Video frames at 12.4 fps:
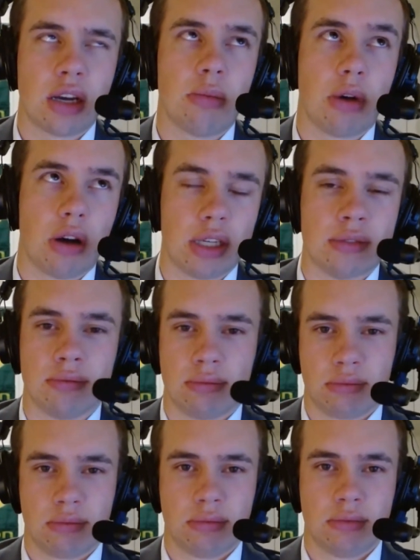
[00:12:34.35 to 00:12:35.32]
Come on.
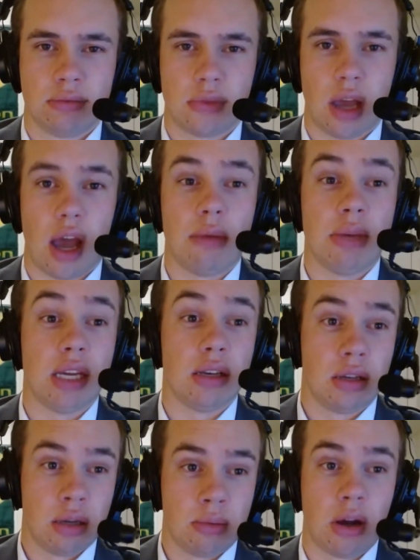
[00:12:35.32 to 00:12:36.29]
I
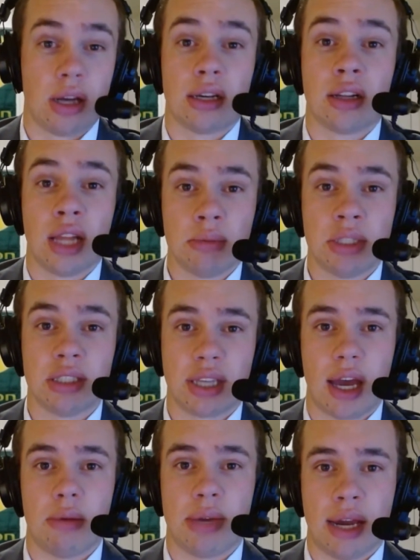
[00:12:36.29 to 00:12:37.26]
mean, come on. Clemson's
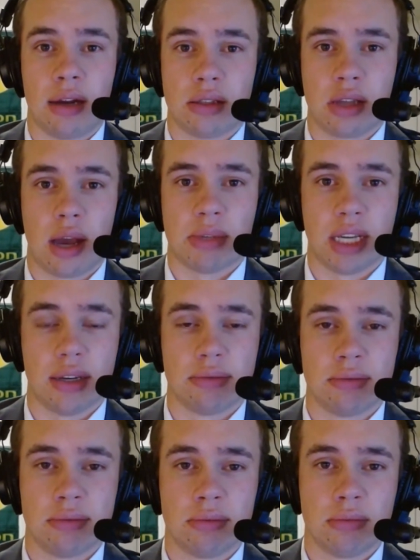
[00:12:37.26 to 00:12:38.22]
got to be out of the top 10.
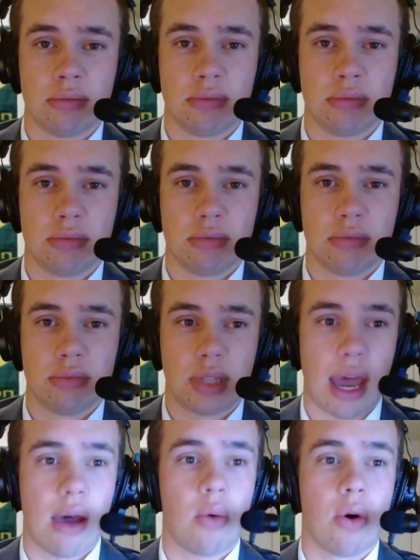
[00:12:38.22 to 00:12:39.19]

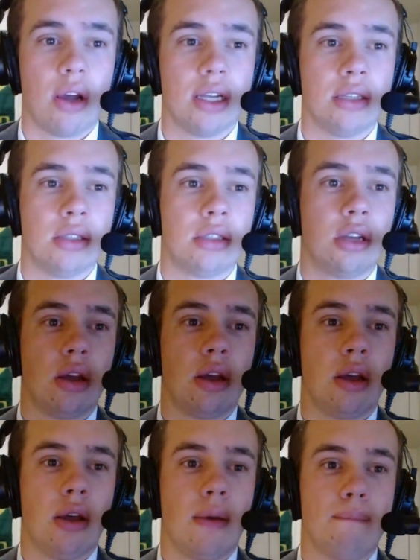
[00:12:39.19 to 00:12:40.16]
That was
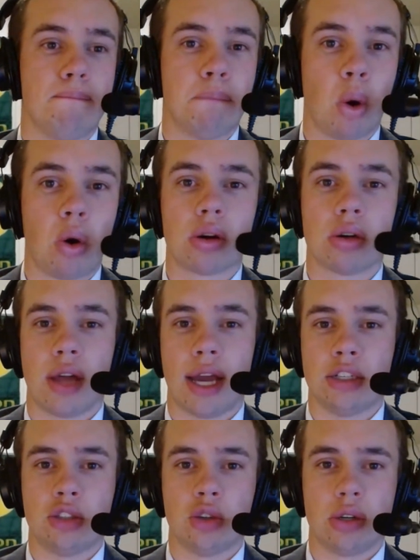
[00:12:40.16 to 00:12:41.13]

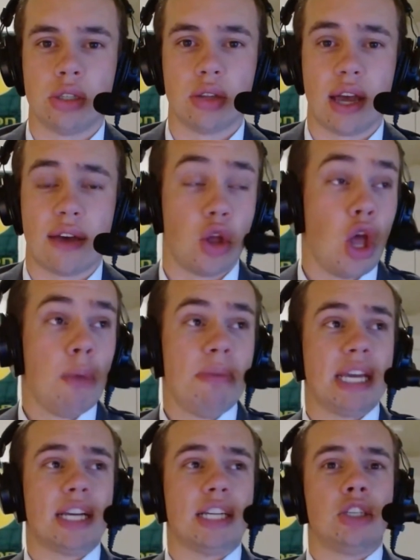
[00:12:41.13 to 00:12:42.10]
borderline Georgia level.
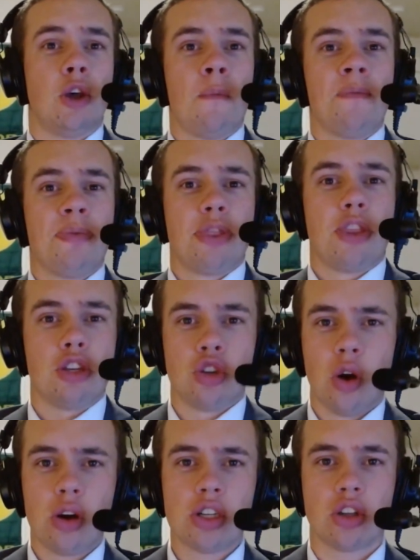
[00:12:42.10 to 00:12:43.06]
Because the
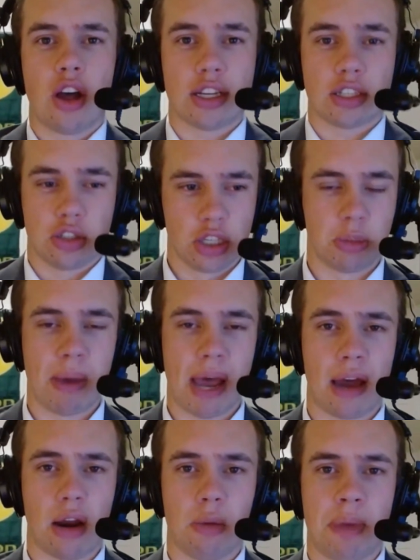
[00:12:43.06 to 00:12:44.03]
Georgia loss looks
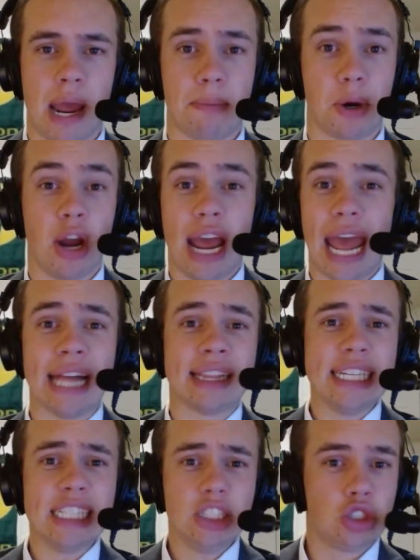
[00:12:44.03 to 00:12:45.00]
bad on paper. At
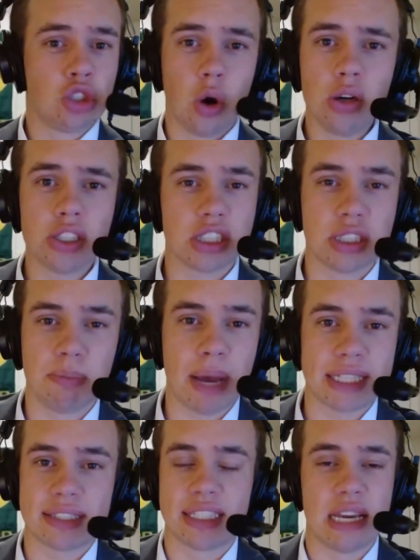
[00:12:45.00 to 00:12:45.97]
least Georgia's the
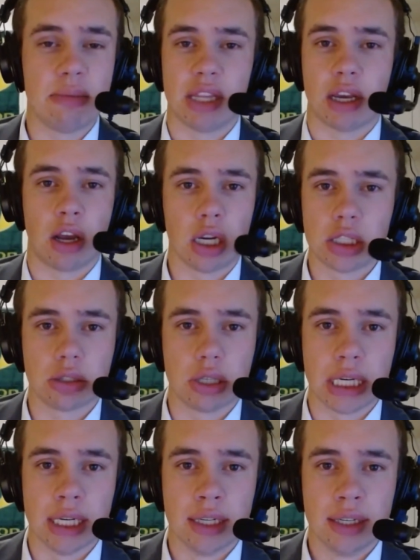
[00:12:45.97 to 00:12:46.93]
best team in the
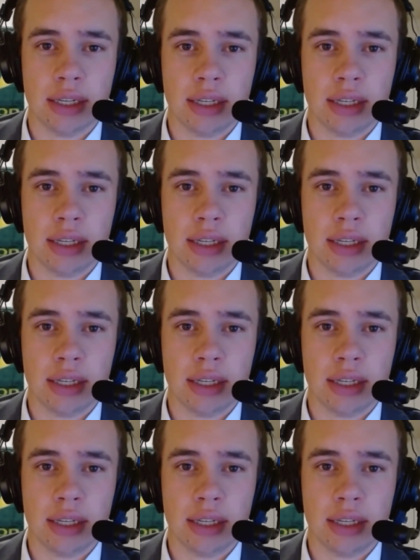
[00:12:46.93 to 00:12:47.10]
country.